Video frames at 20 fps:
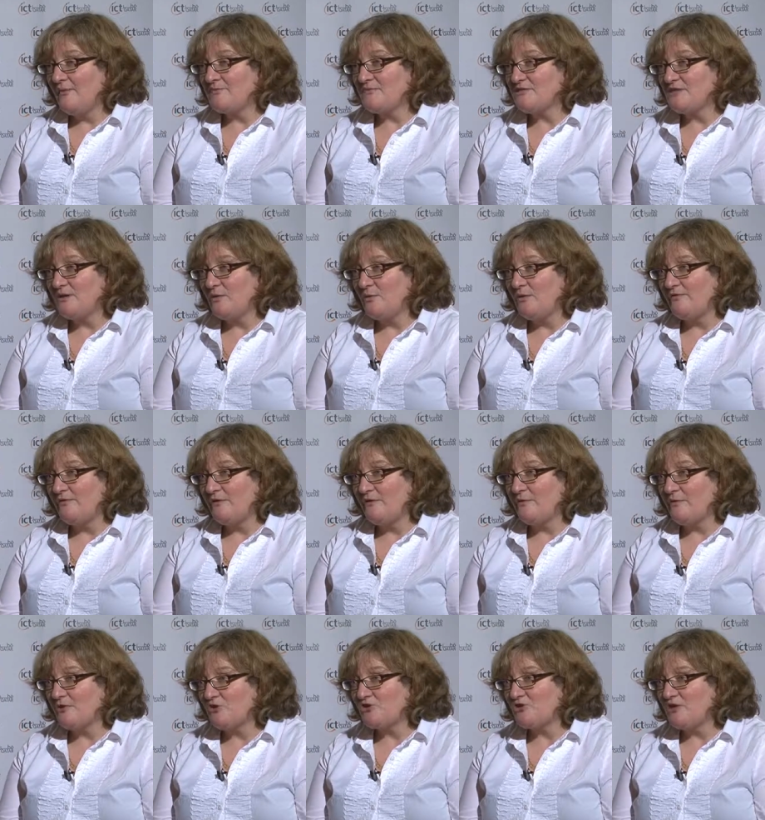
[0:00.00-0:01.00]
So we're very
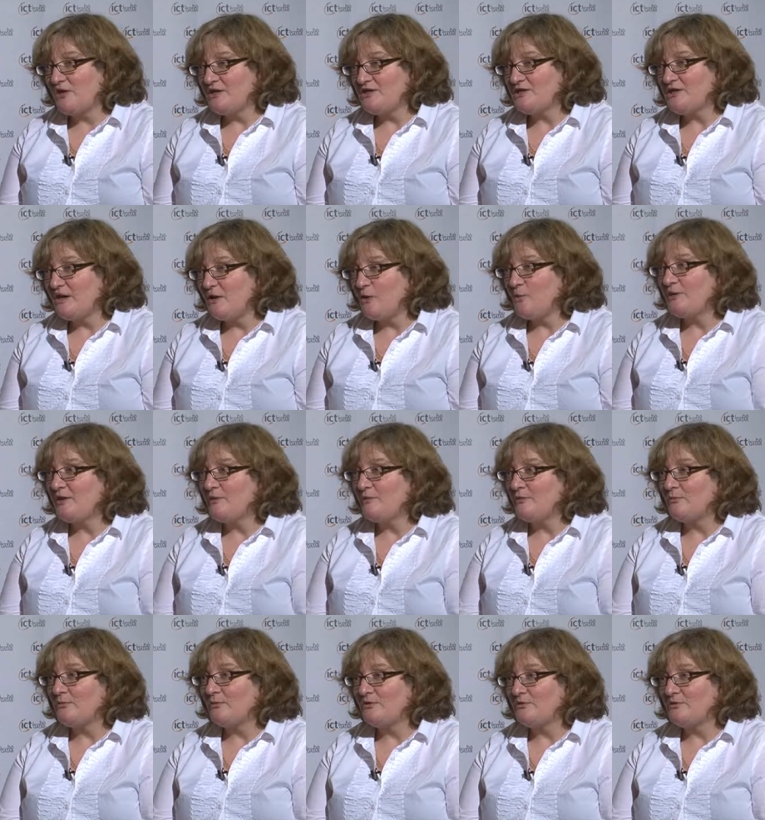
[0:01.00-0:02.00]
much trying to help
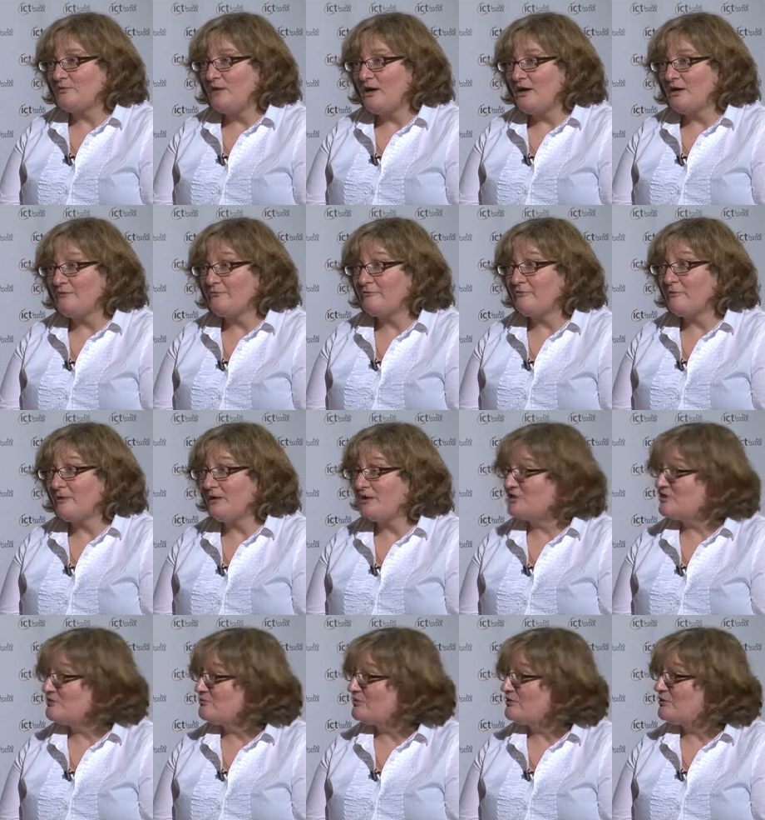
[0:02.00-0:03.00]
people with the right
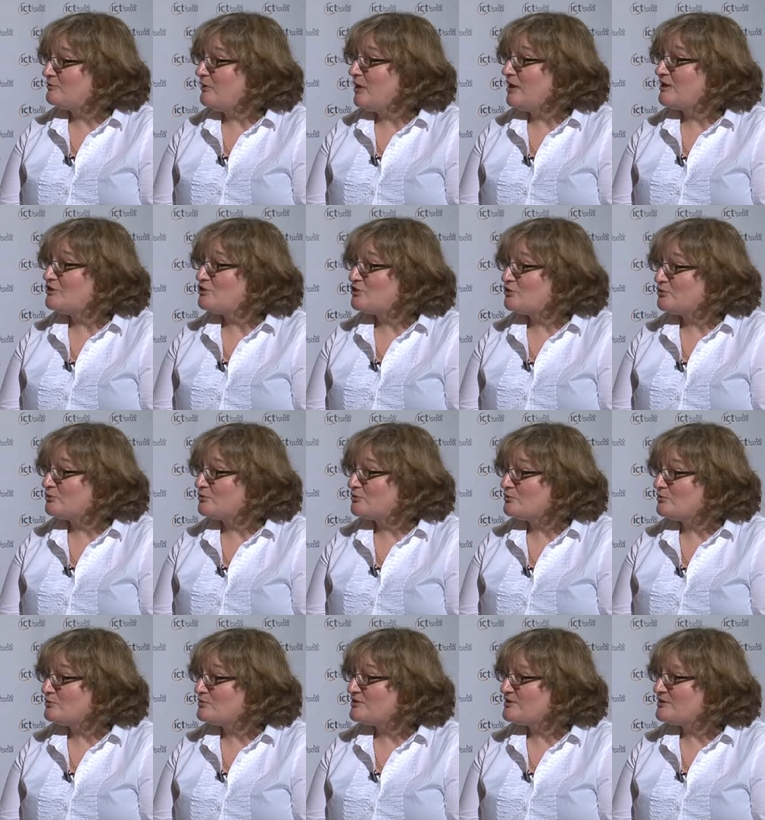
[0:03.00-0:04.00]
information, with the right
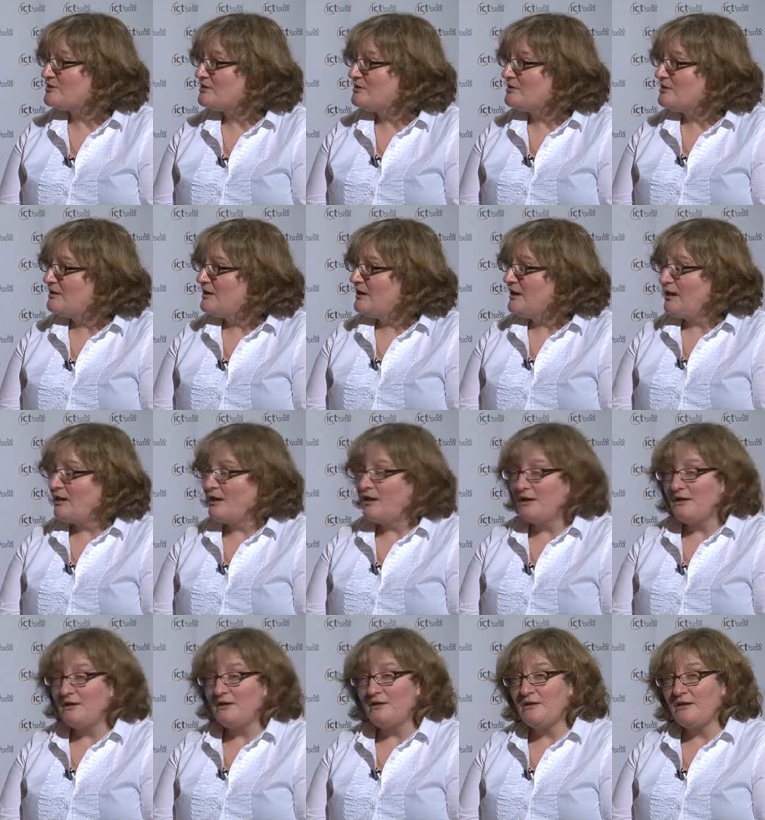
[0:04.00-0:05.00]
tools,
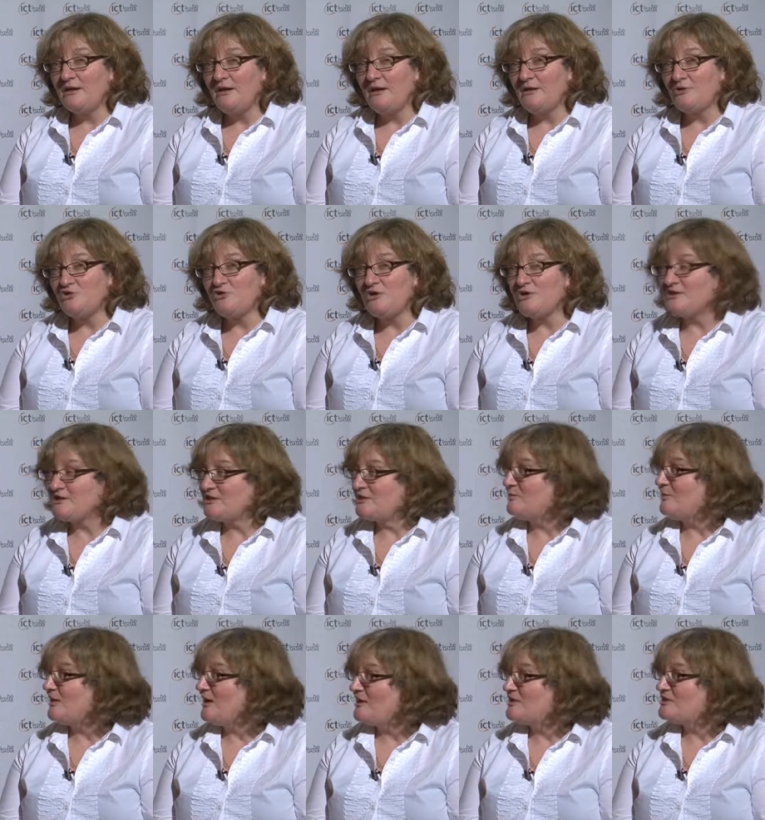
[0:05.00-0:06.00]
and a trusted
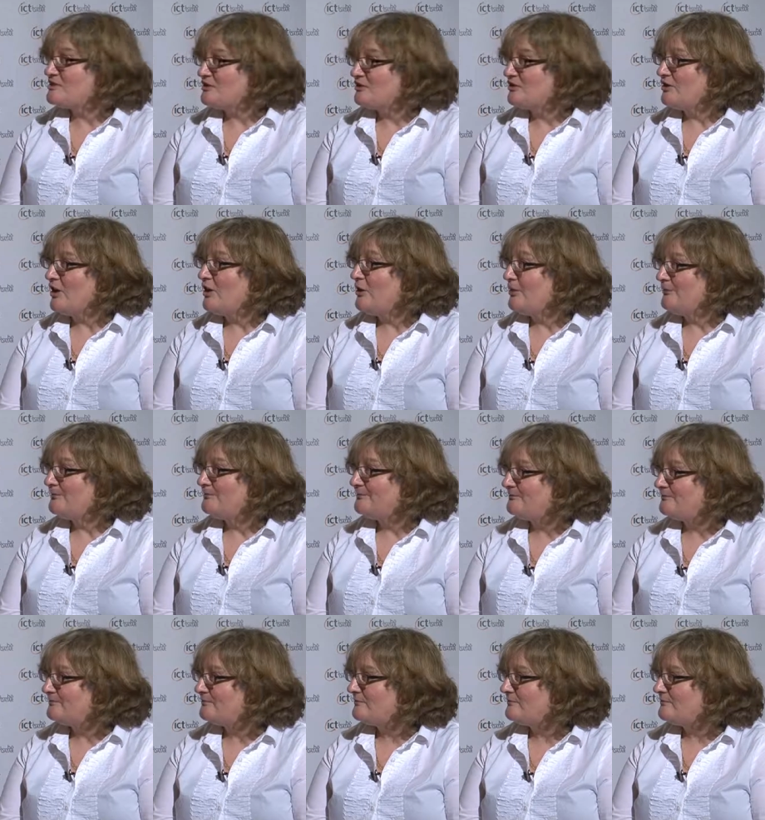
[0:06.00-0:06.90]
place to go.